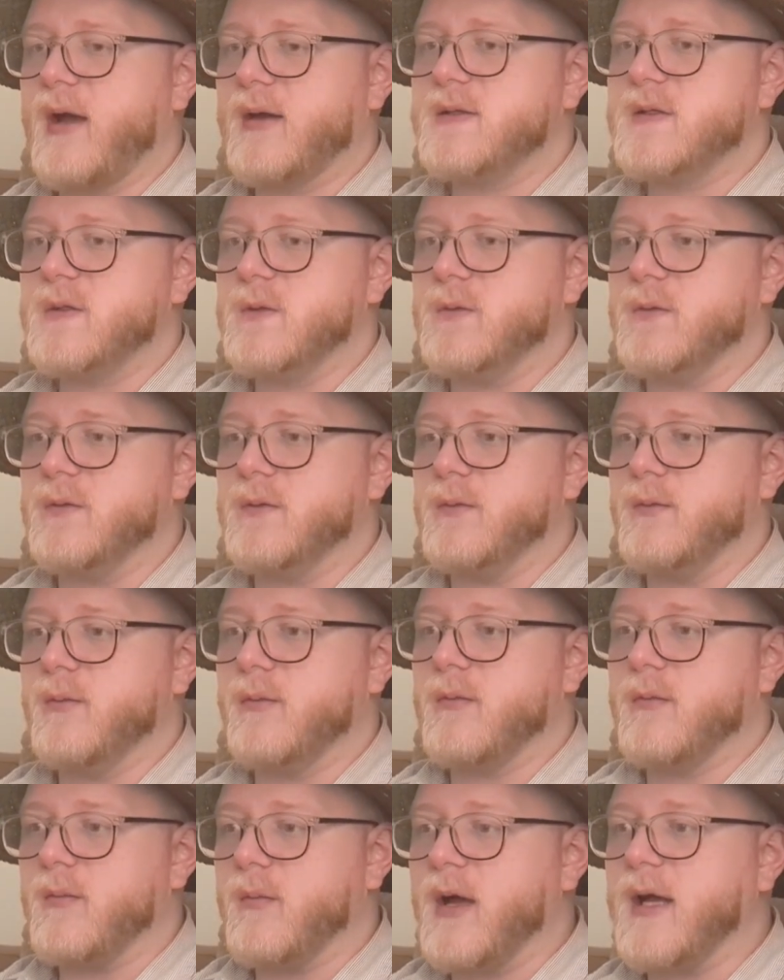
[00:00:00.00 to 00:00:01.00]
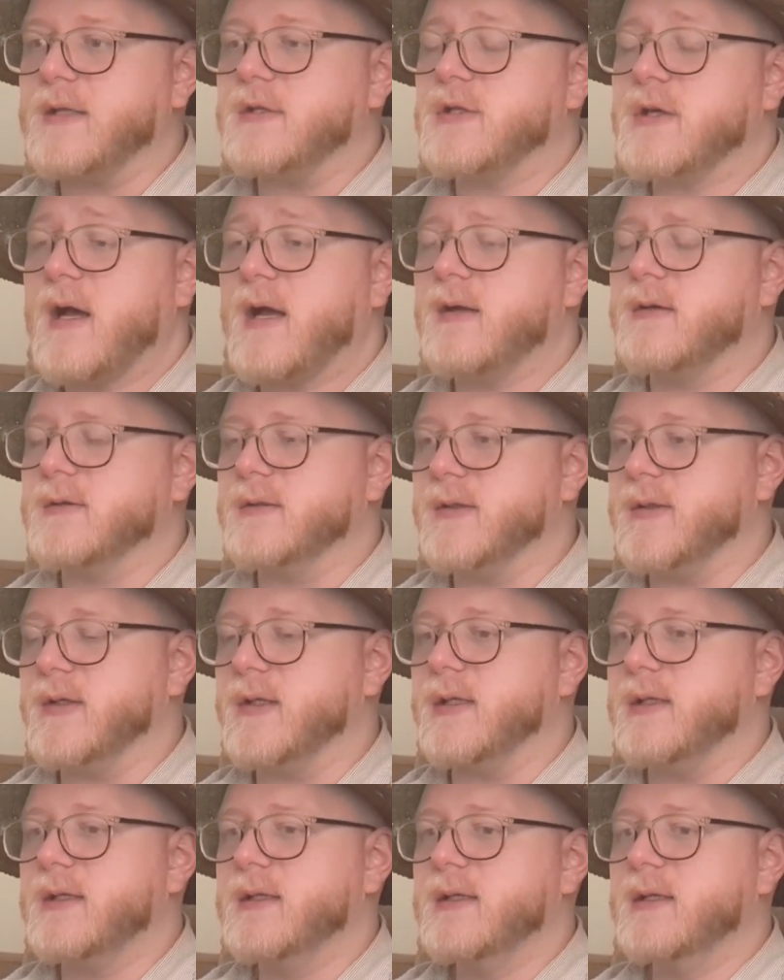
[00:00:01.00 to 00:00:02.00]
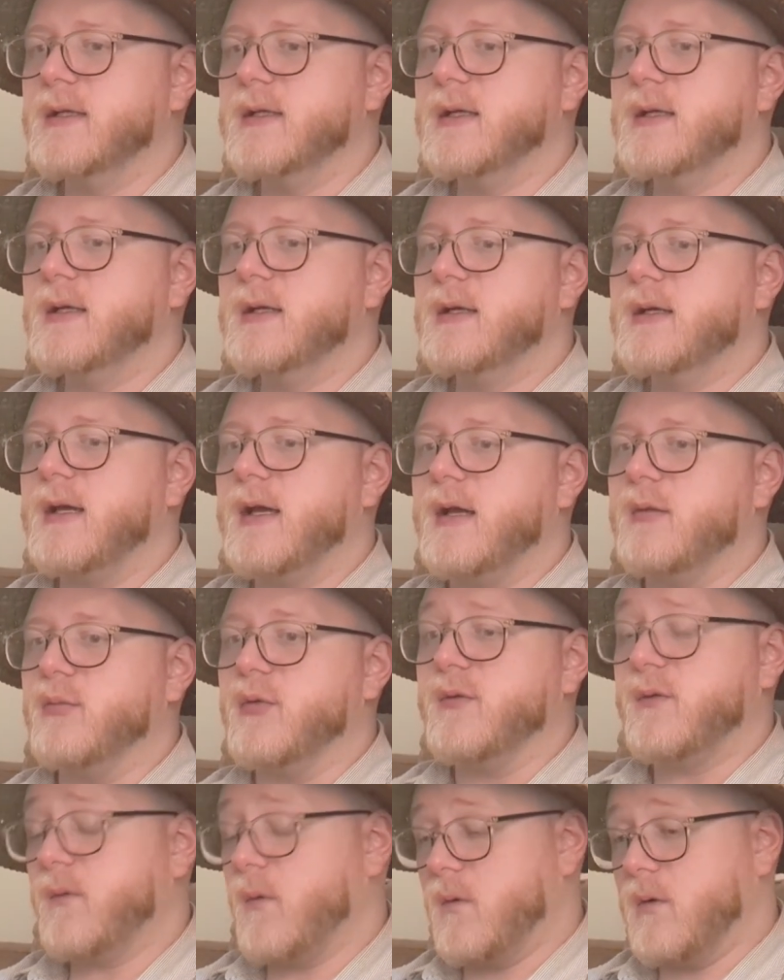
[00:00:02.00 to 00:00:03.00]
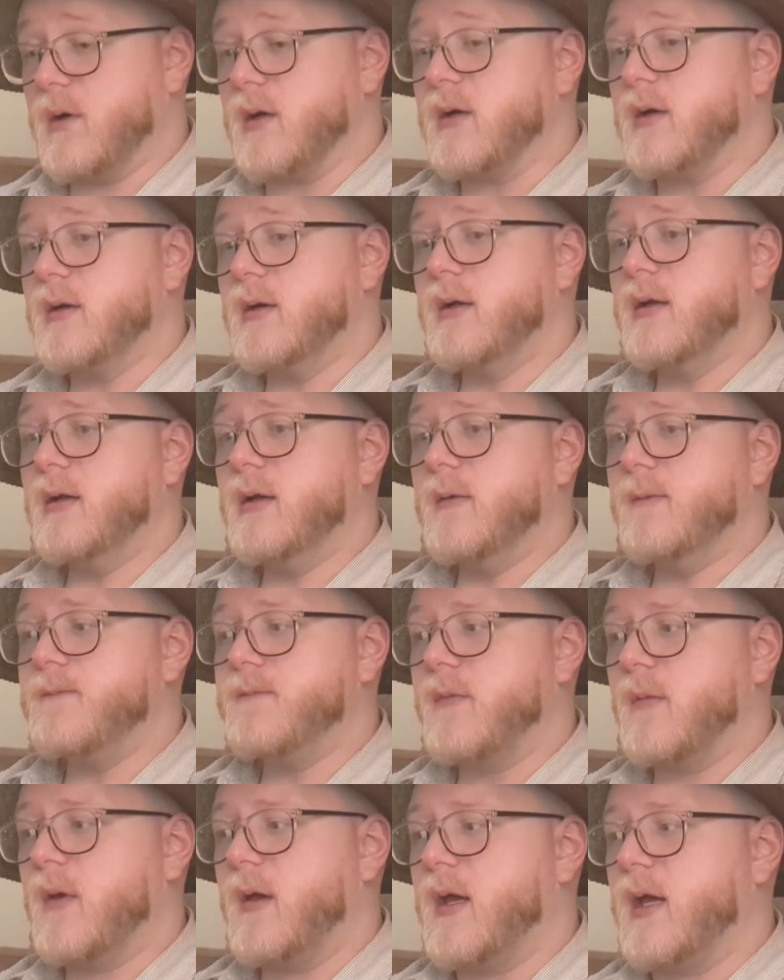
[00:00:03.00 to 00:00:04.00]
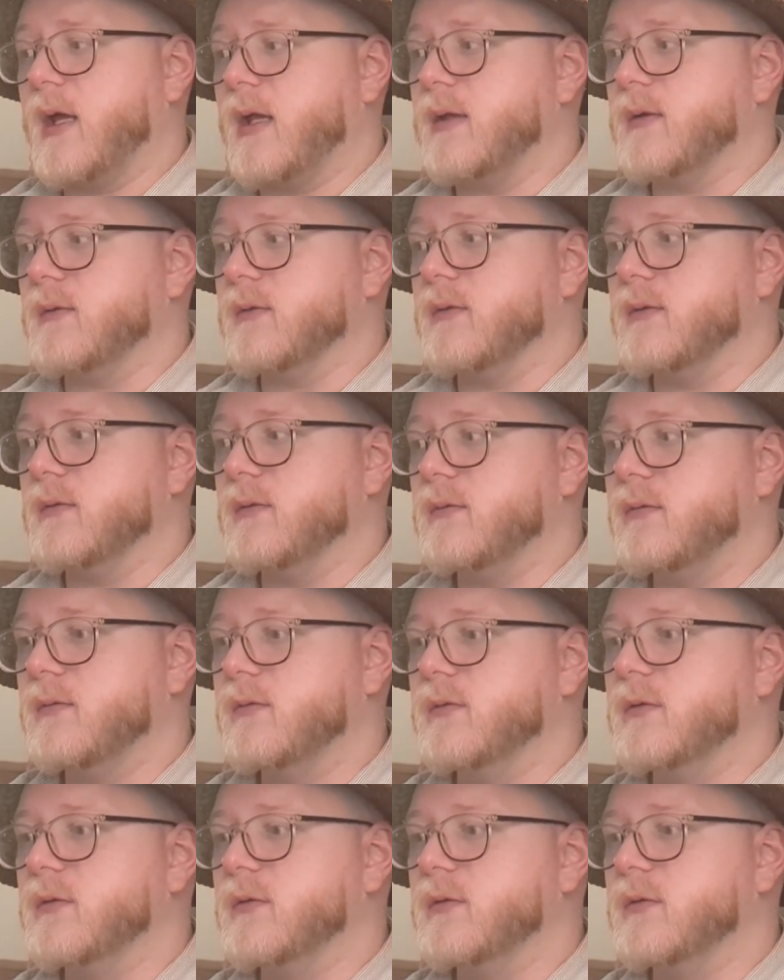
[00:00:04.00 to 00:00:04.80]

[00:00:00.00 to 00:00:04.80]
back to my childhood and before, and